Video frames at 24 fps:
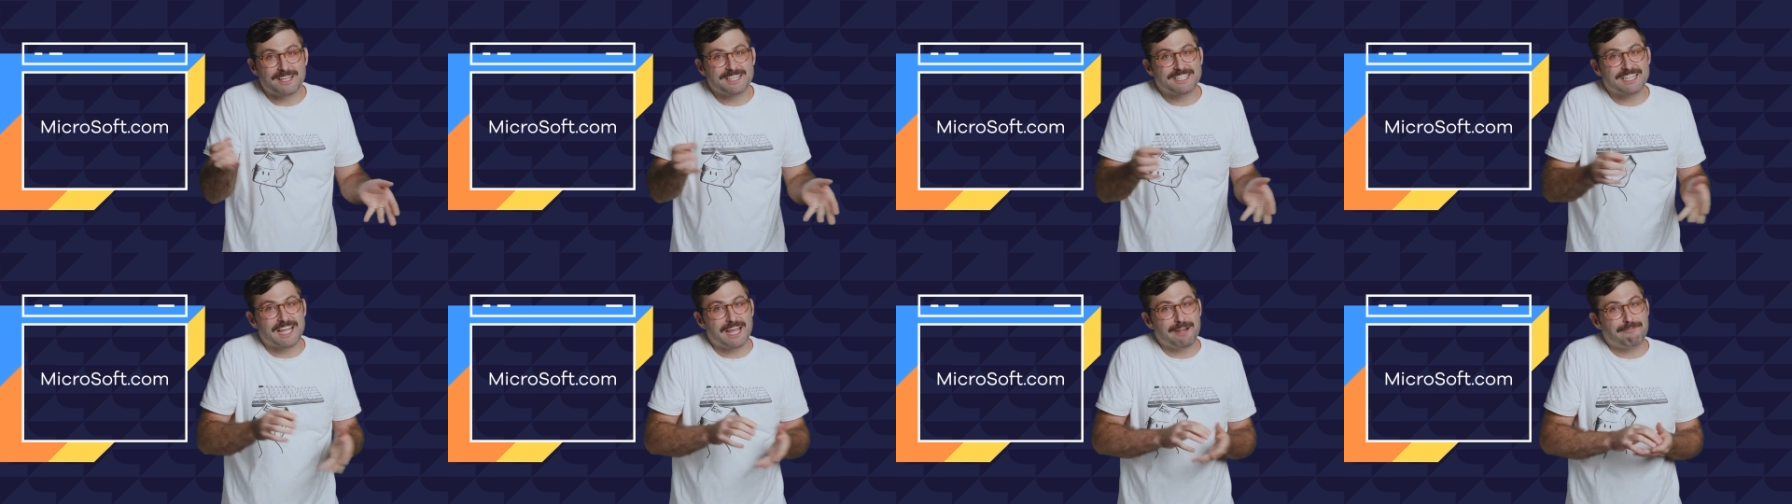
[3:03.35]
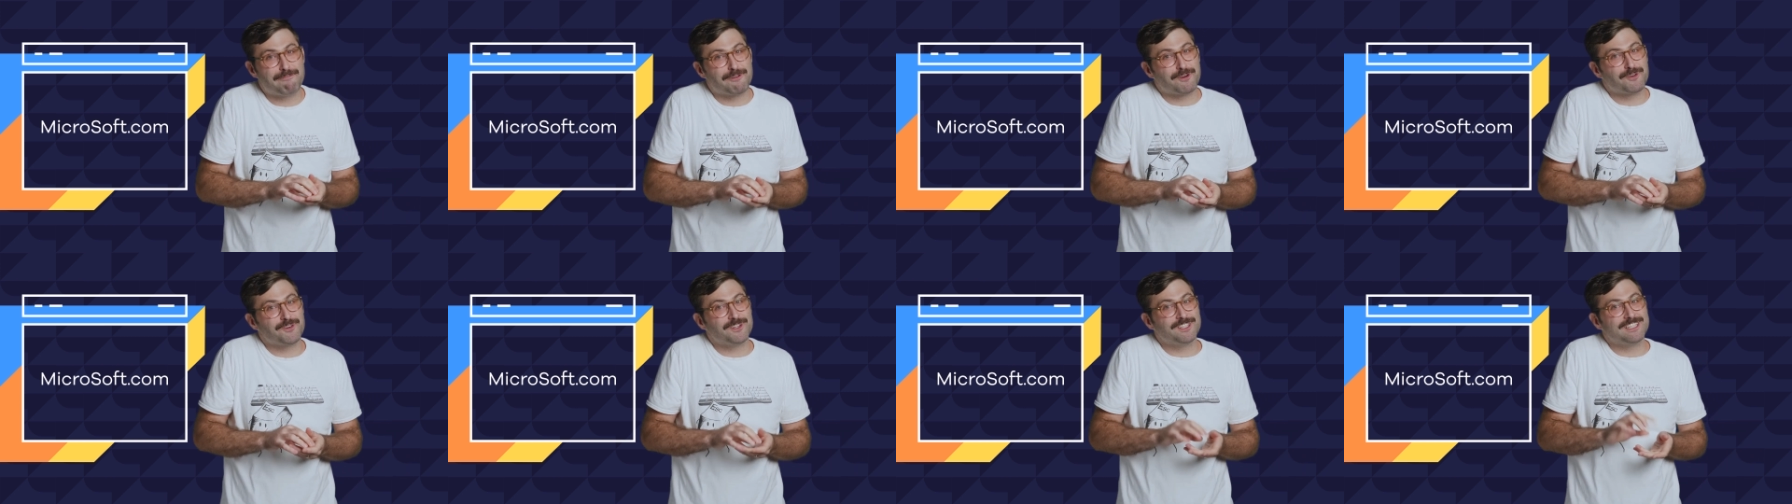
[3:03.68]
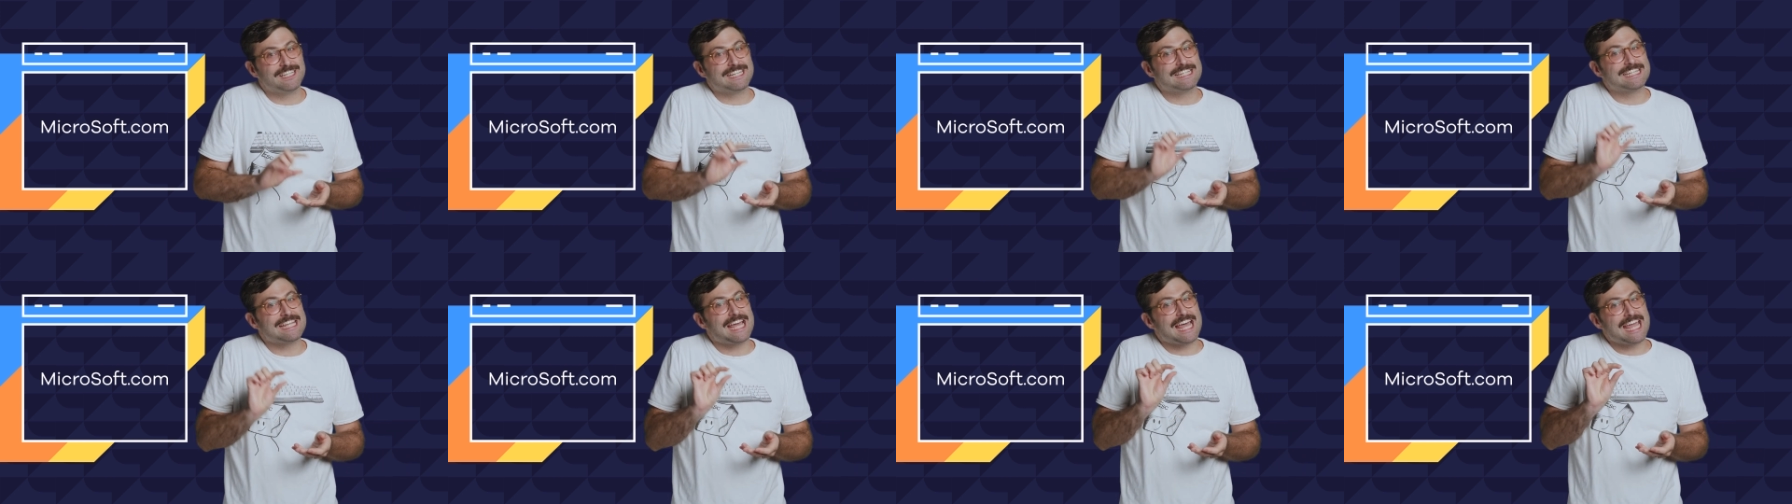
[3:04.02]
a site for
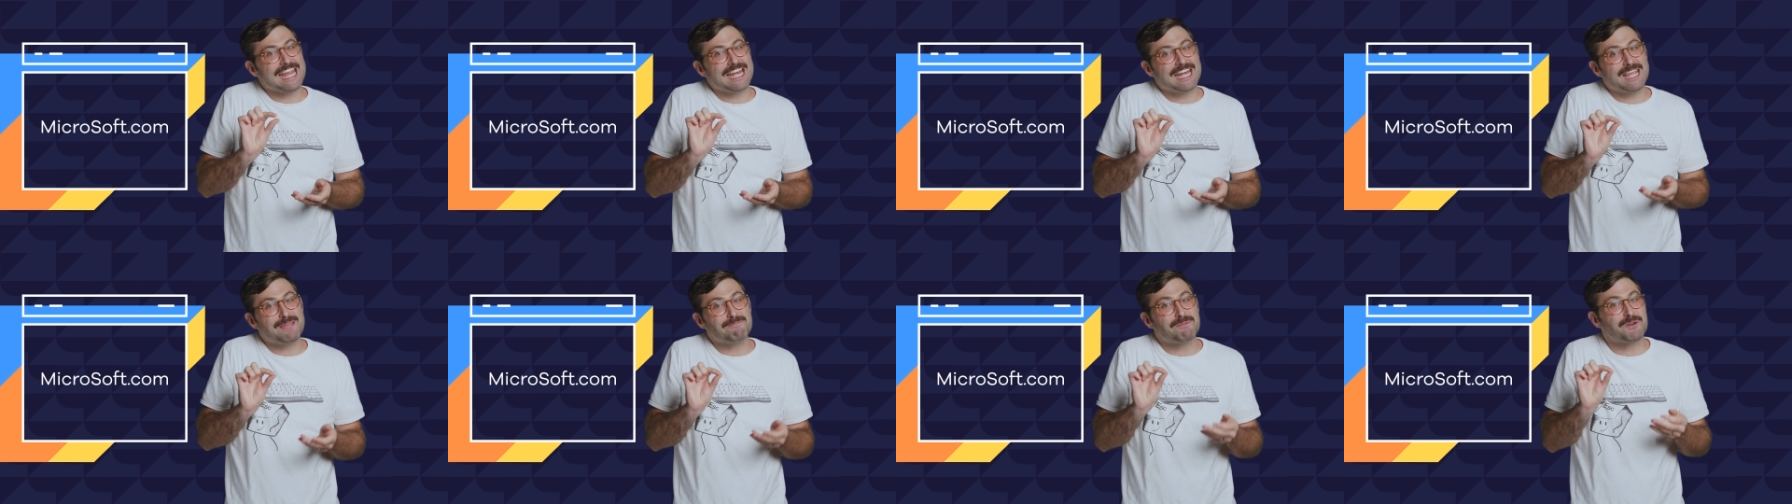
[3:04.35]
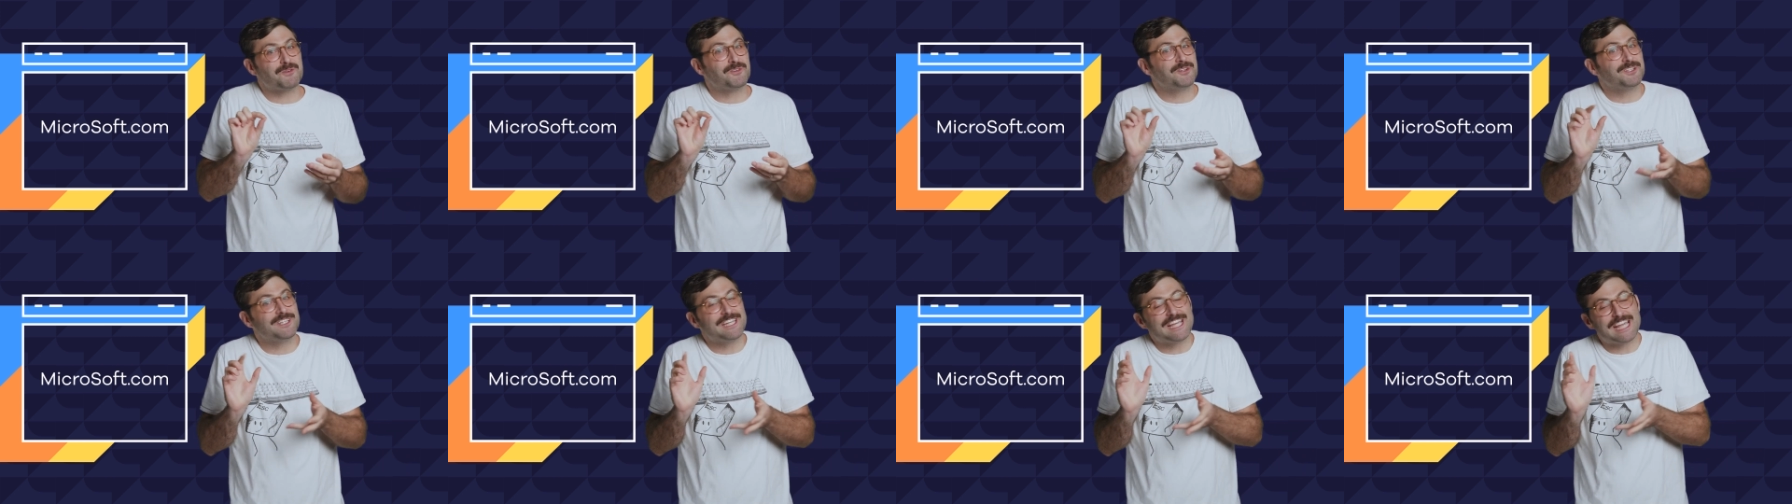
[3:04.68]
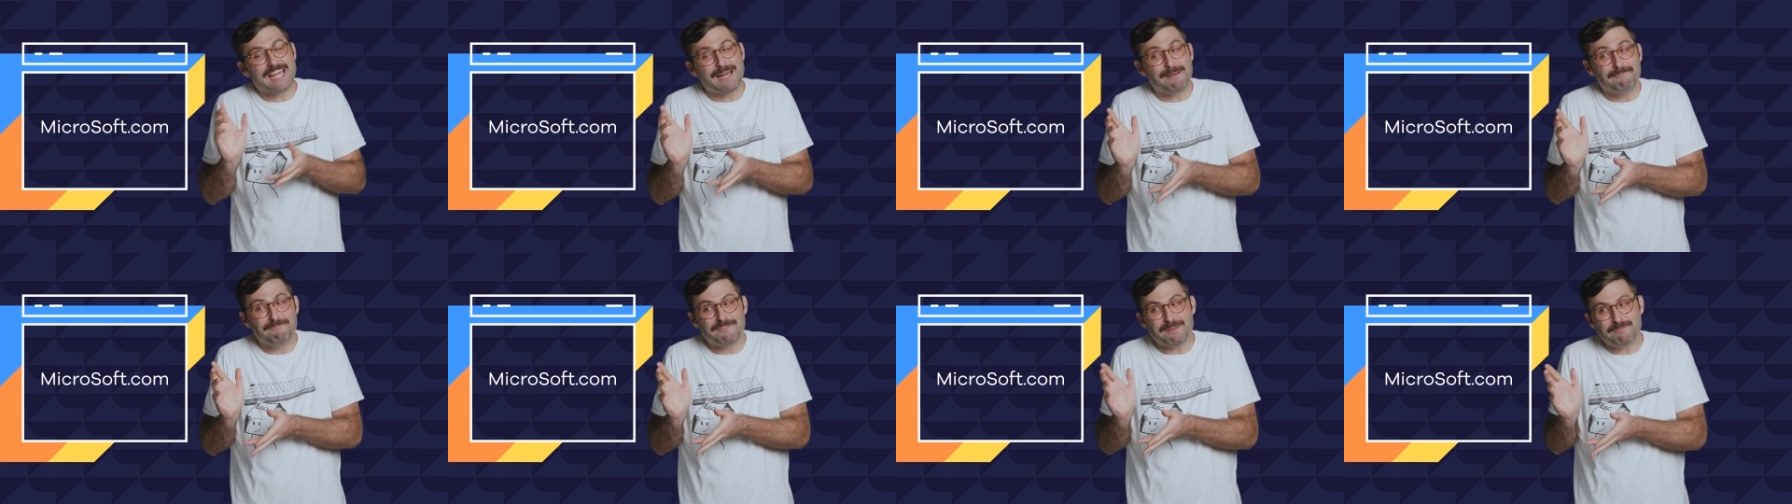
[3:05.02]
really tiny but really
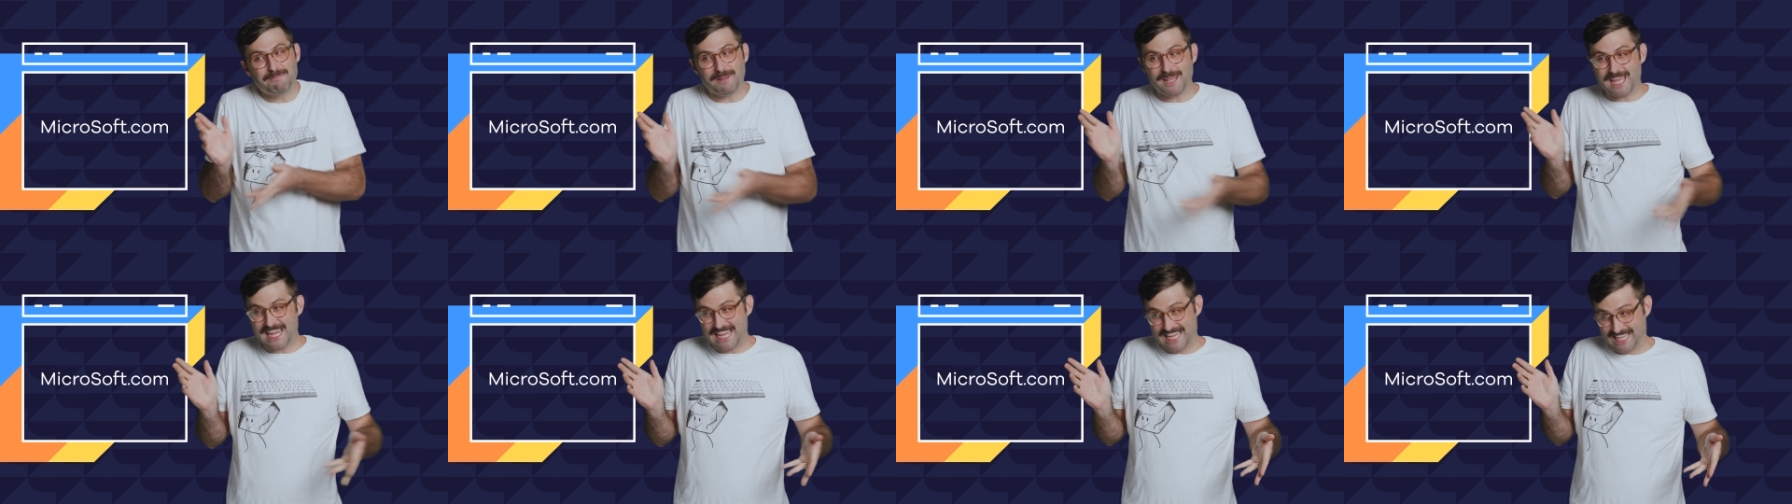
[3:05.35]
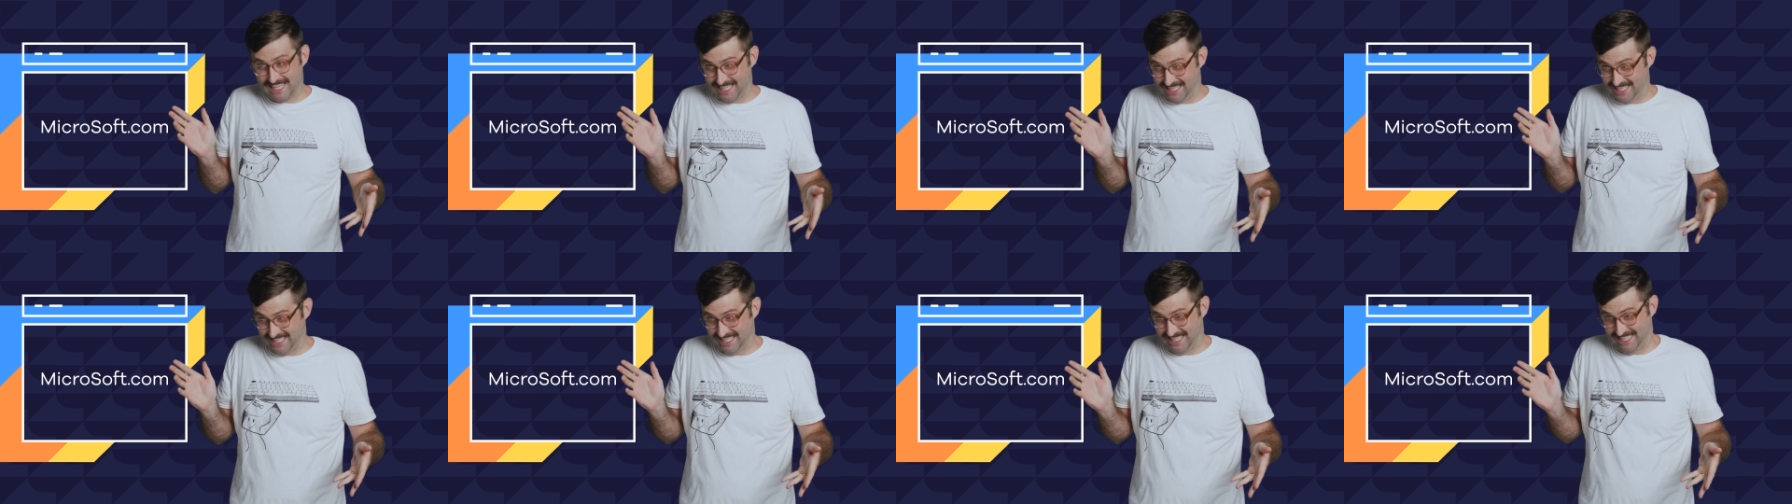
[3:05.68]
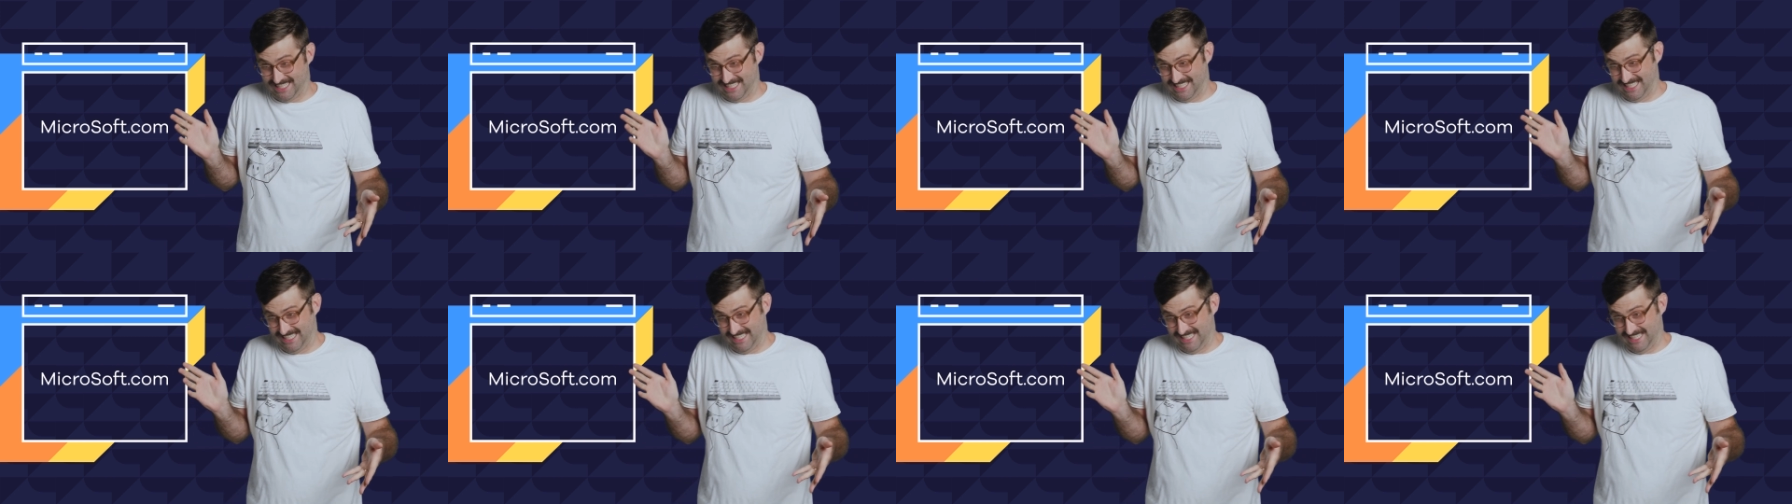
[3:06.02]
comfy blankets.